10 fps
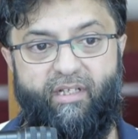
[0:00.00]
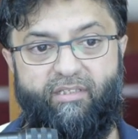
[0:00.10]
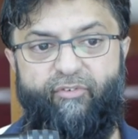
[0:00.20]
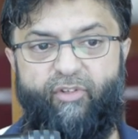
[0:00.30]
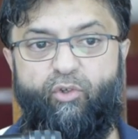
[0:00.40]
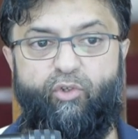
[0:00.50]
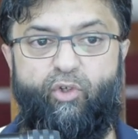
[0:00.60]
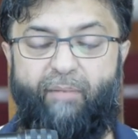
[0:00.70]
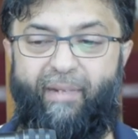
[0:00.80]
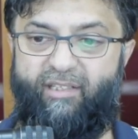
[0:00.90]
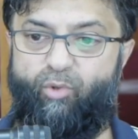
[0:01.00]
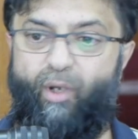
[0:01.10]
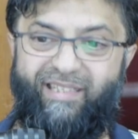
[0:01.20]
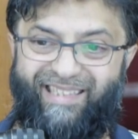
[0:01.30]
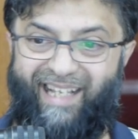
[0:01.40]
So for you to come out
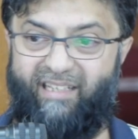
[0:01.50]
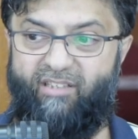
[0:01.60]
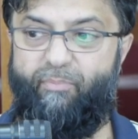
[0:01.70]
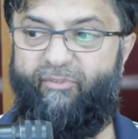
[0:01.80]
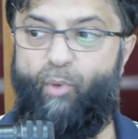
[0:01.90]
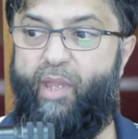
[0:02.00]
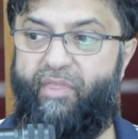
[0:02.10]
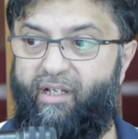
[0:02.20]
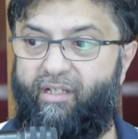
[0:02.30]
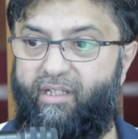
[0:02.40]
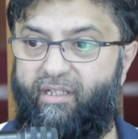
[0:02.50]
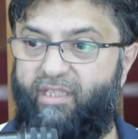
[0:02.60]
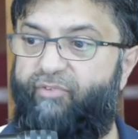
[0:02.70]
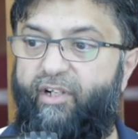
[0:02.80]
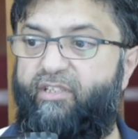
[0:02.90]
twice in that type of weather
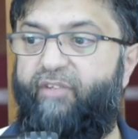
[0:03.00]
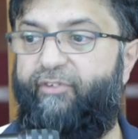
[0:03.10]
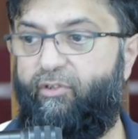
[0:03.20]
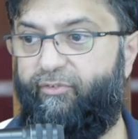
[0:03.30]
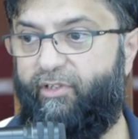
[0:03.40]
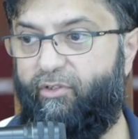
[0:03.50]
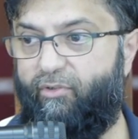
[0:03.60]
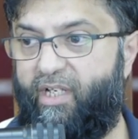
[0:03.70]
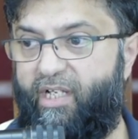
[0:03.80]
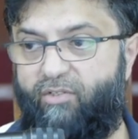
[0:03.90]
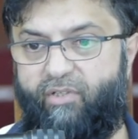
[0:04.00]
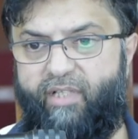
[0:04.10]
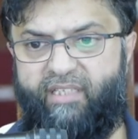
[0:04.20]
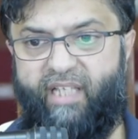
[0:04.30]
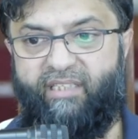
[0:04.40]
is very difficult for you. So
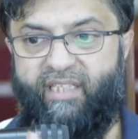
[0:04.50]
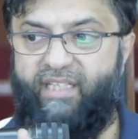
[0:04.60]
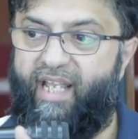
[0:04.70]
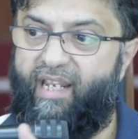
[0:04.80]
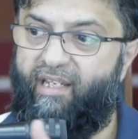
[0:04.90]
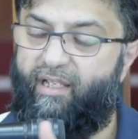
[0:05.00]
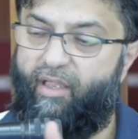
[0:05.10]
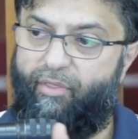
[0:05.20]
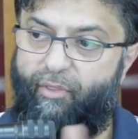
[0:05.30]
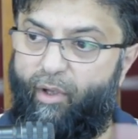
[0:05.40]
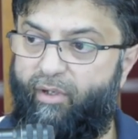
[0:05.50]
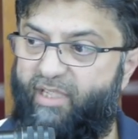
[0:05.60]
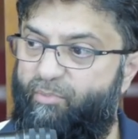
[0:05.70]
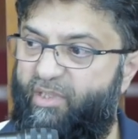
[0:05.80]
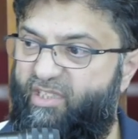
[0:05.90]
they say delay Dhuhr
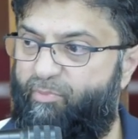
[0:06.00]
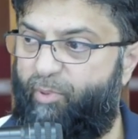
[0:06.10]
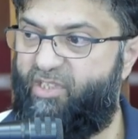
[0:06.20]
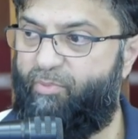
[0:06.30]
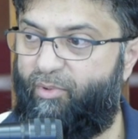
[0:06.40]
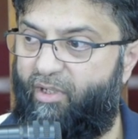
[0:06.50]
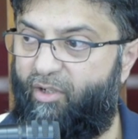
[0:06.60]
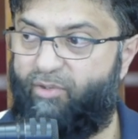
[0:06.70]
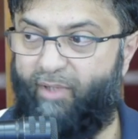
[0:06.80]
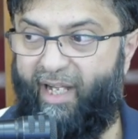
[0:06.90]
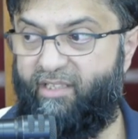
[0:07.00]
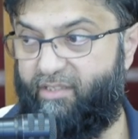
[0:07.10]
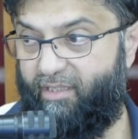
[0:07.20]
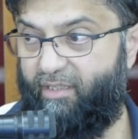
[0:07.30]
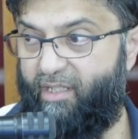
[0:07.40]
as much as possible close to
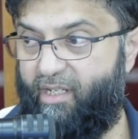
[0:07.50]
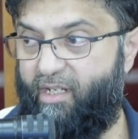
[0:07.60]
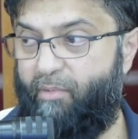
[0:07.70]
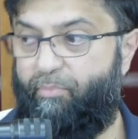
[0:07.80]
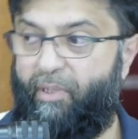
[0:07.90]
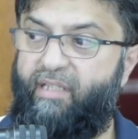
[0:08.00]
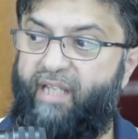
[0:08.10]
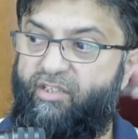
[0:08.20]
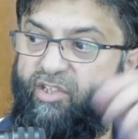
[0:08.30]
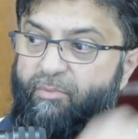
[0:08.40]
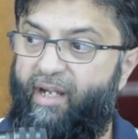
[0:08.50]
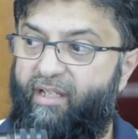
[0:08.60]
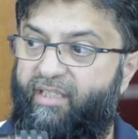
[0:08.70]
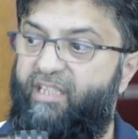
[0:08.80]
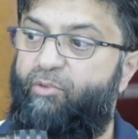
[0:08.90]
Asr. Pray that
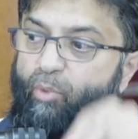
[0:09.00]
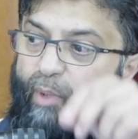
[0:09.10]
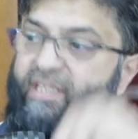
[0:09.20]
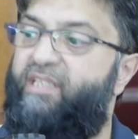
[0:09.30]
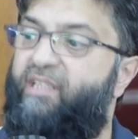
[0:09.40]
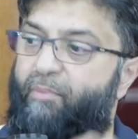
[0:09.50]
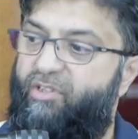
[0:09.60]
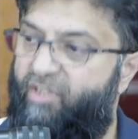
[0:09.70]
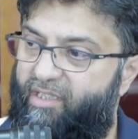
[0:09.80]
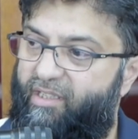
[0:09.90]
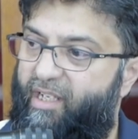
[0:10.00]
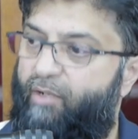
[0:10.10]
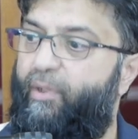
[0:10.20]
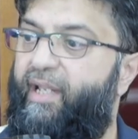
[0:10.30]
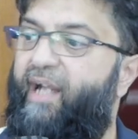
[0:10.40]
Jama'ah, then you will wait in the masjid.
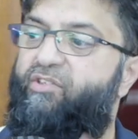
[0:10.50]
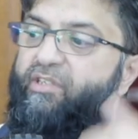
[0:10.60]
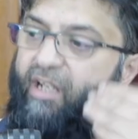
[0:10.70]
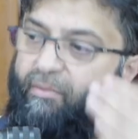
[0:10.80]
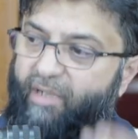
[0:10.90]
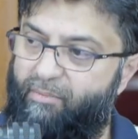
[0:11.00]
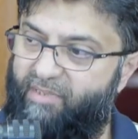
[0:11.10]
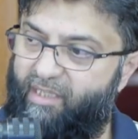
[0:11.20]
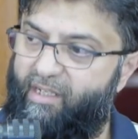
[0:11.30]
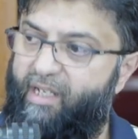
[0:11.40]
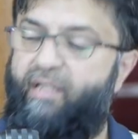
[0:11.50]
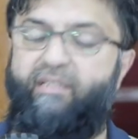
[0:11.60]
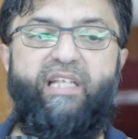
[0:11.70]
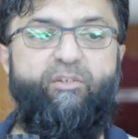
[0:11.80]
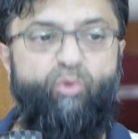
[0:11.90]
When Asr time comes in,
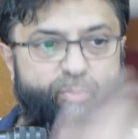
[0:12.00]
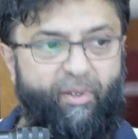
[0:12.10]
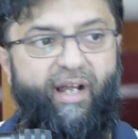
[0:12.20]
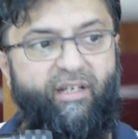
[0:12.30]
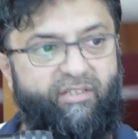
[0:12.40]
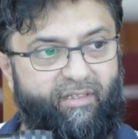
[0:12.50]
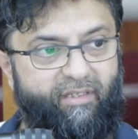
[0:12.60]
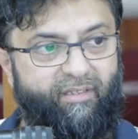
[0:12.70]
then you will pray Asr.